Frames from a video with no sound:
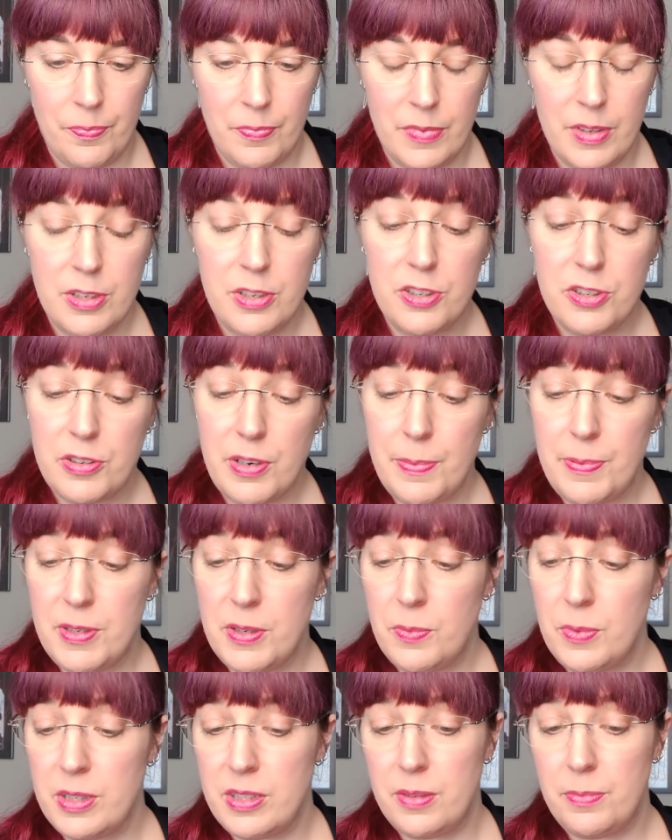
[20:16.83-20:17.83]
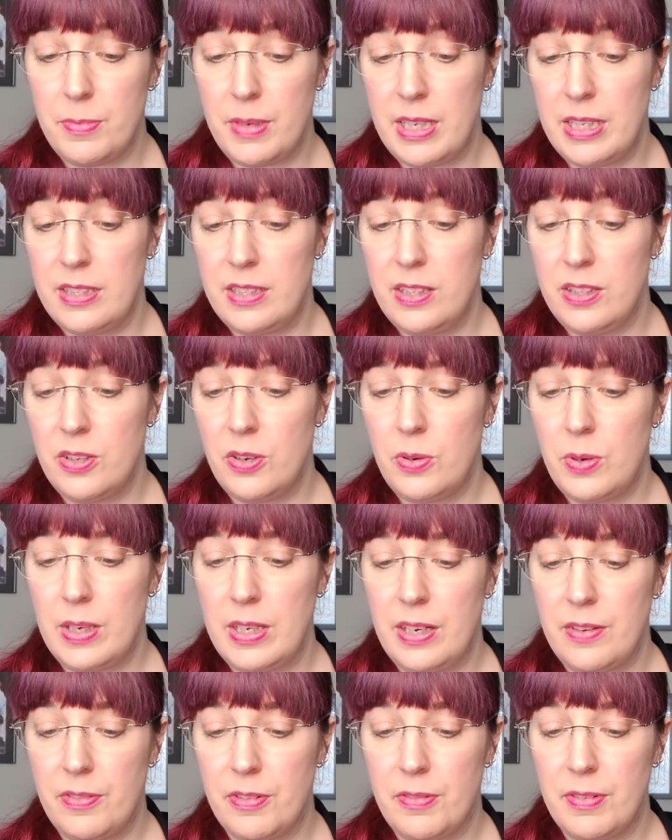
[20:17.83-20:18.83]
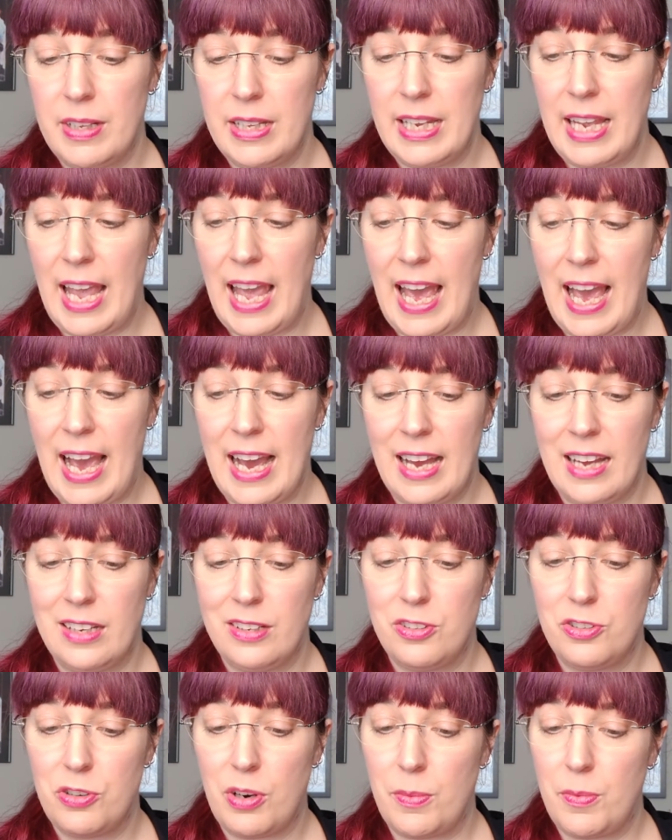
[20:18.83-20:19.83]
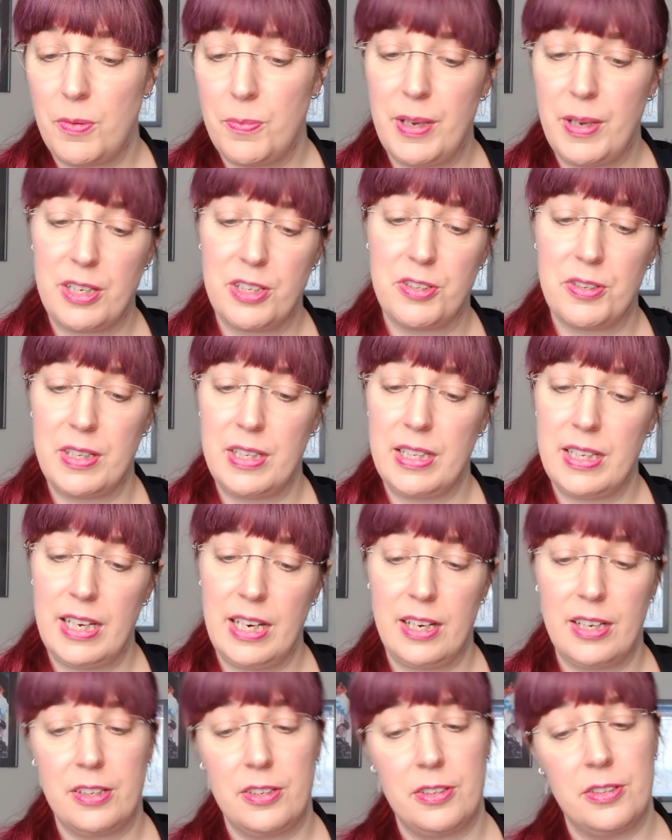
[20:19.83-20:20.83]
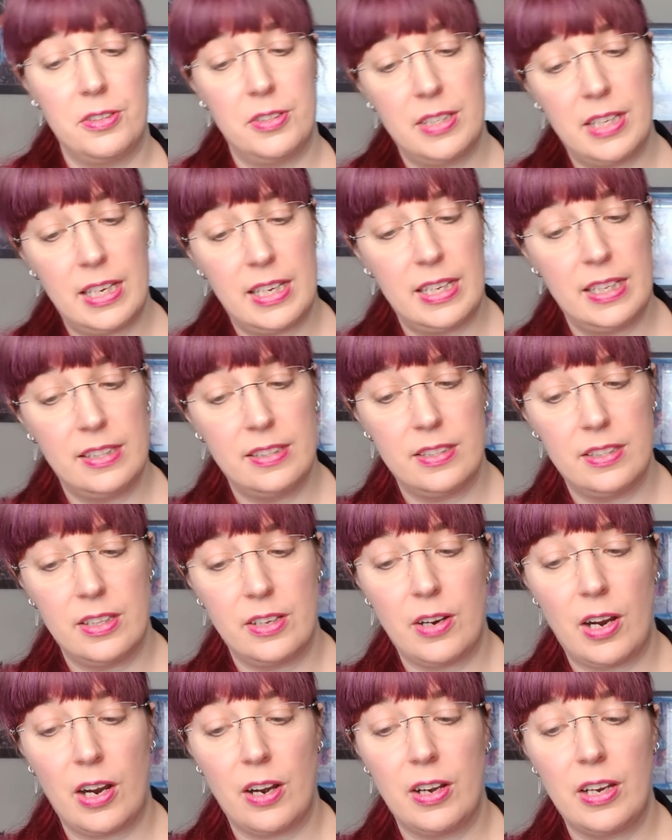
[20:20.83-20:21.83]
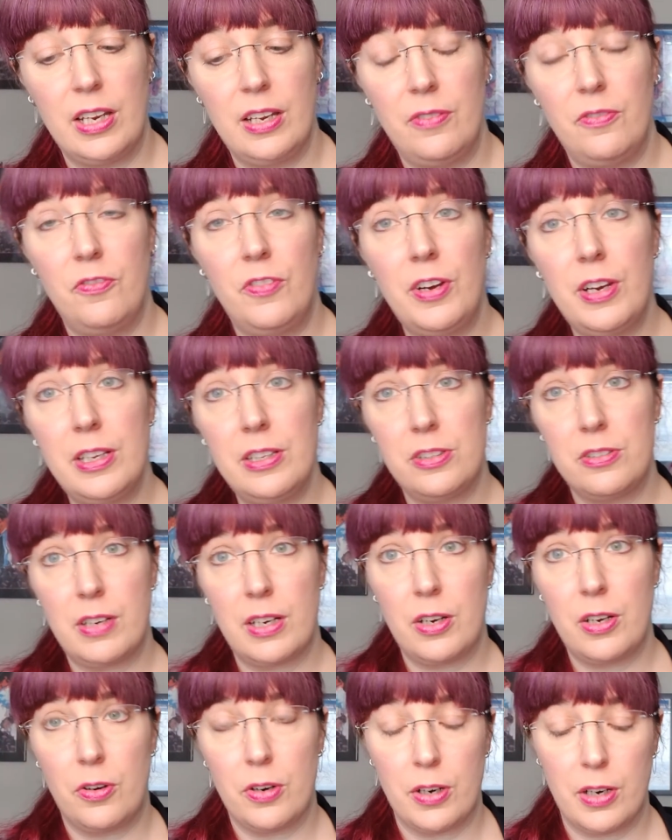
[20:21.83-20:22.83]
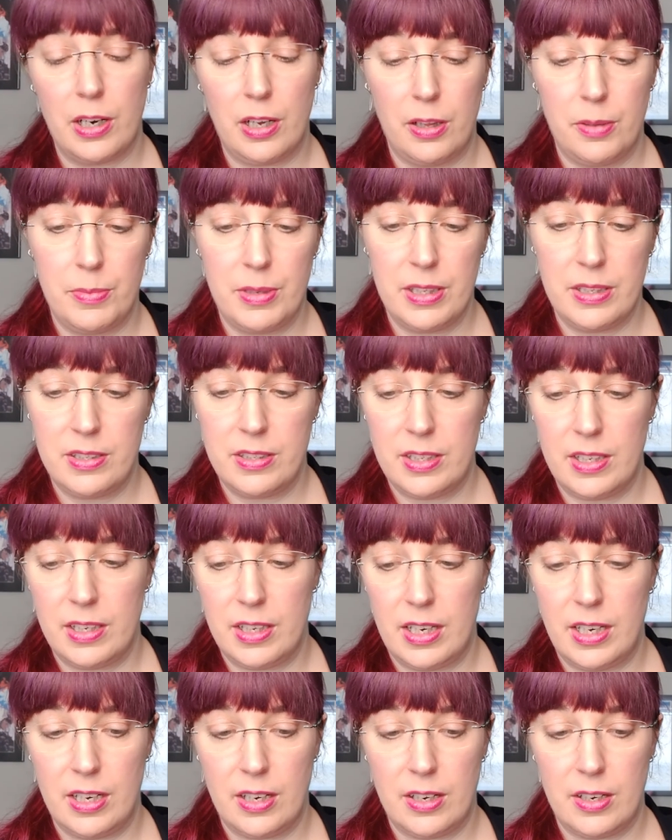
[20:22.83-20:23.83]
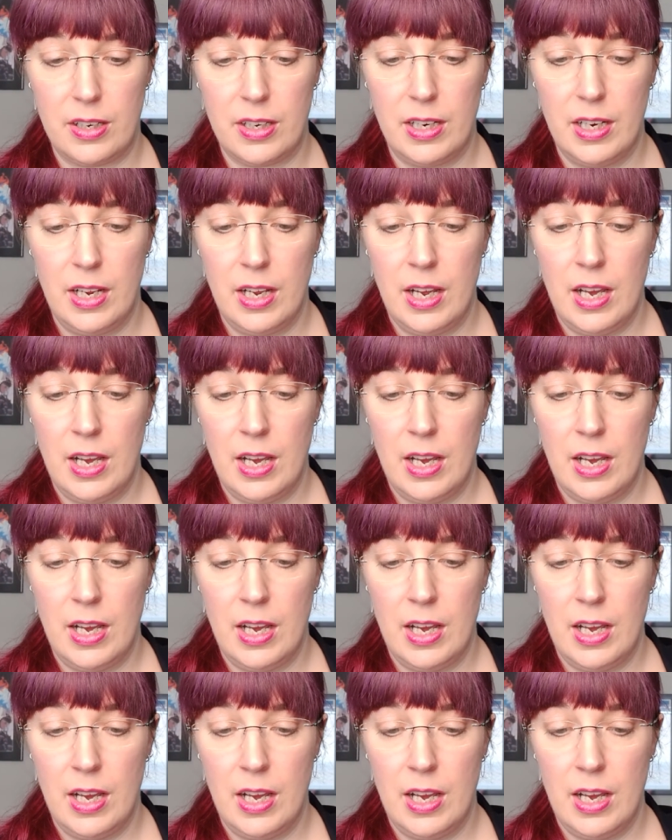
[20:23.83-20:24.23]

The description was amazing, though. I never really had trouble picturing the characters or settings. There are very strong horror elements in here.